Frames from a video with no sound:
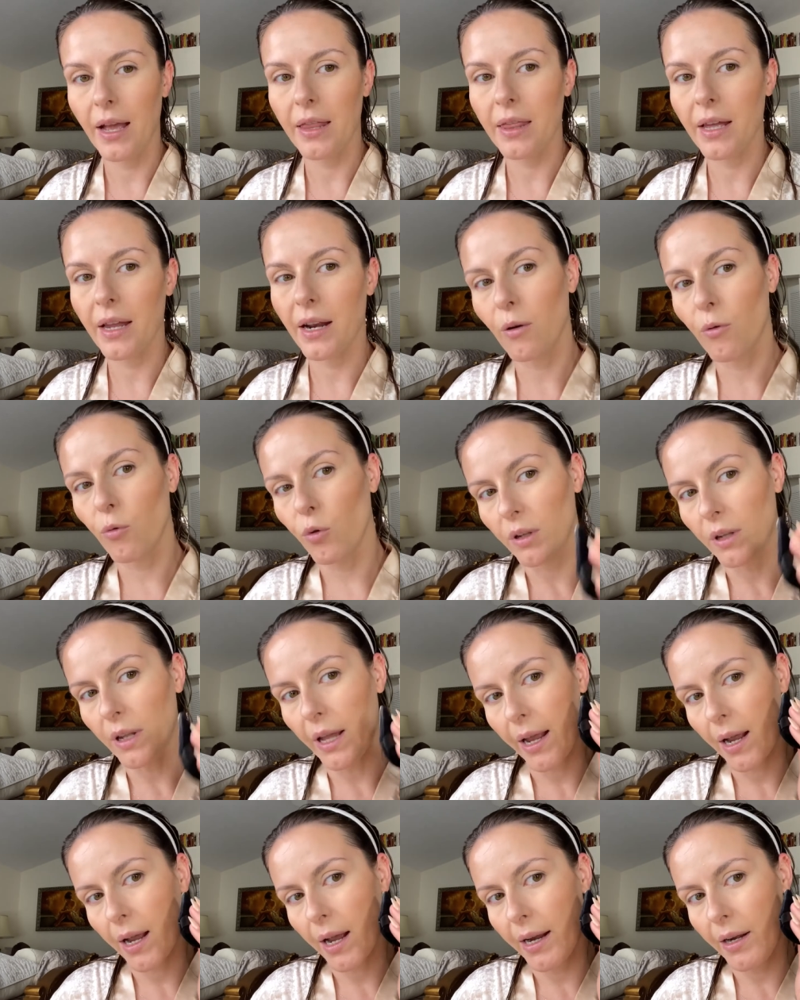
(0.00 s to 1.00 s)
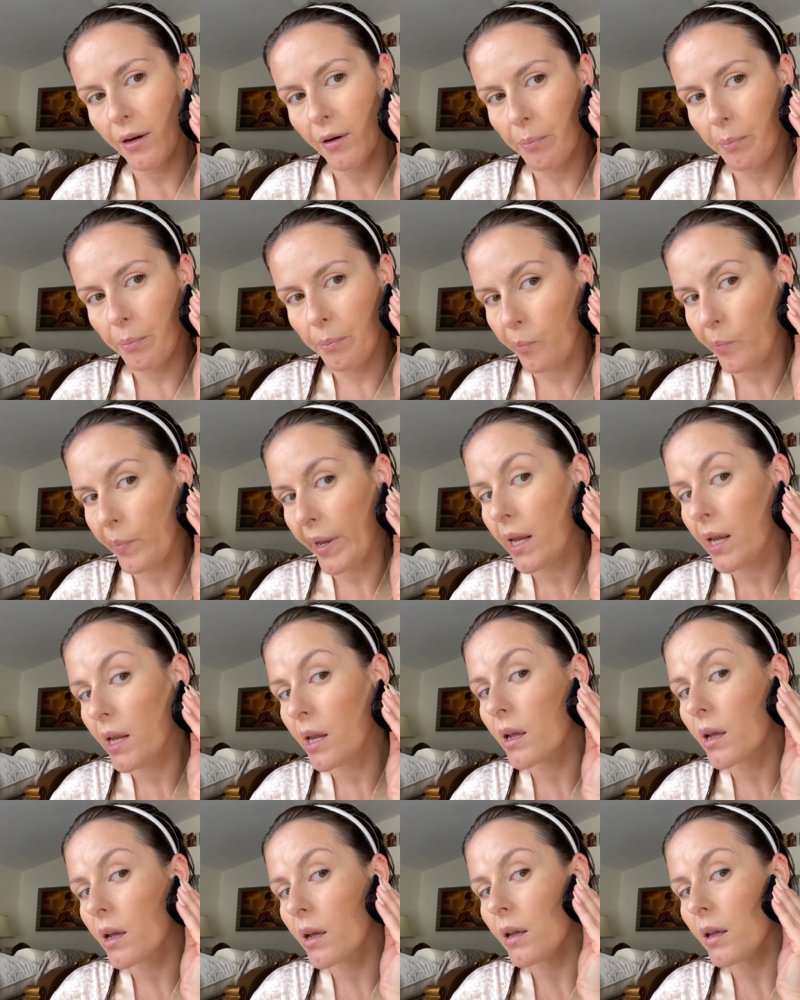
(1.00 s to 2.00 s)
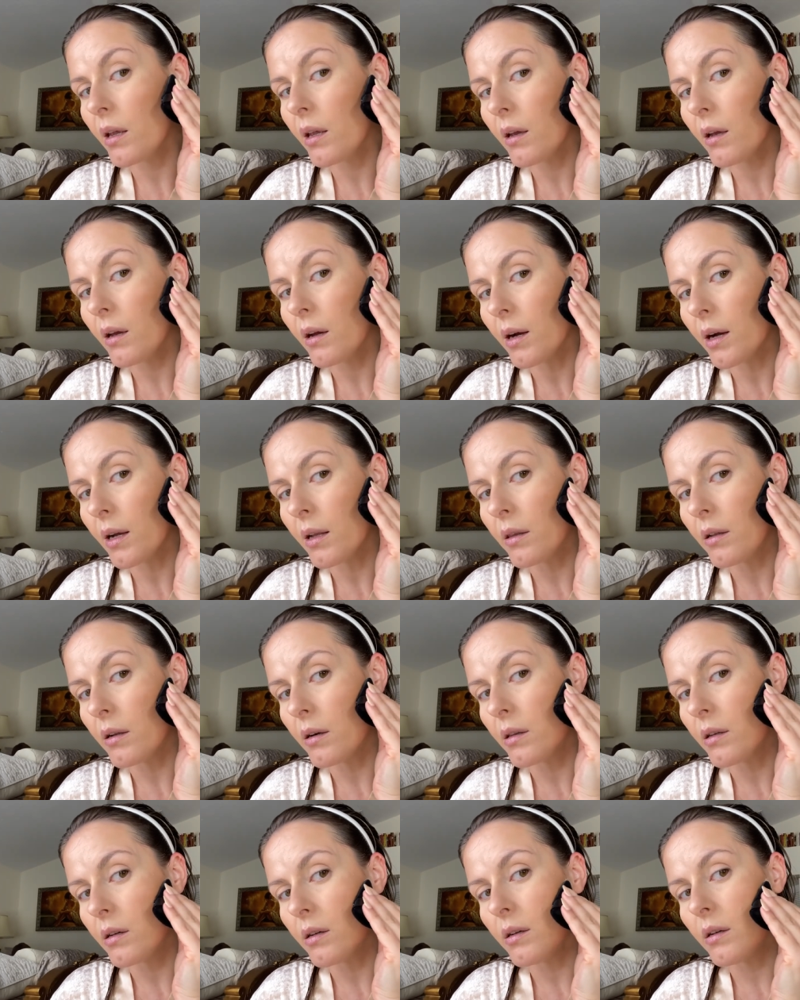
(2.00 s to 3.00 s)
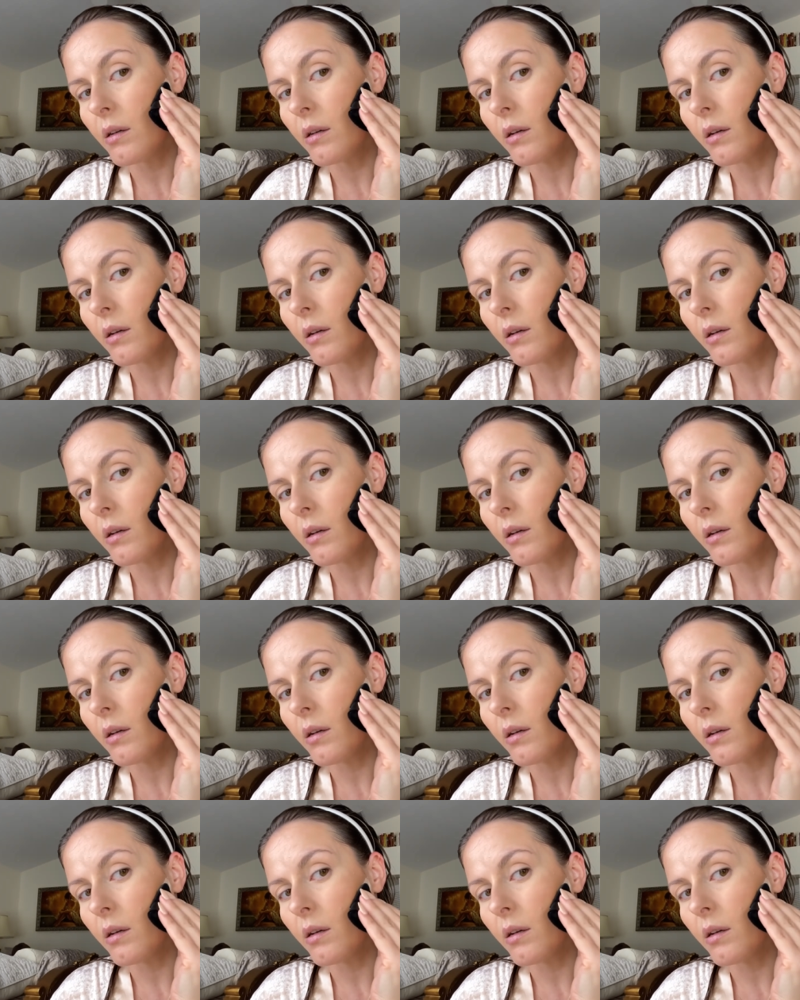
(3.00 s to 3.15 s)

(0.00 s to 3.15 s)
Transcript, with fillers: And then I will like kind of bake under the